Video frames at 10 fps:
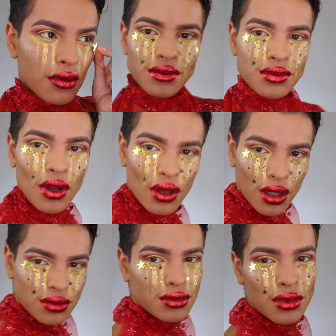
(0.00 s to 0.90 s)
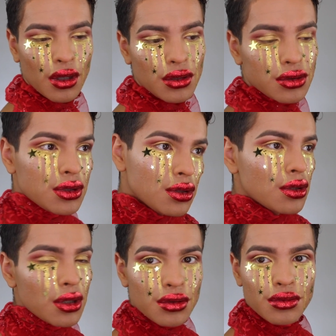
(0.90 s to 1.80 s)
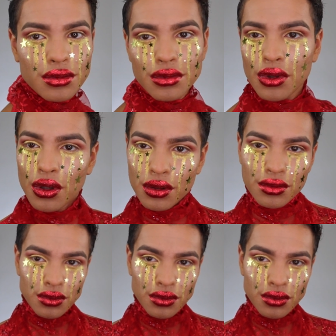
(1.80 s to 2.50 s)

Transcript: I highly recommend you start off by applying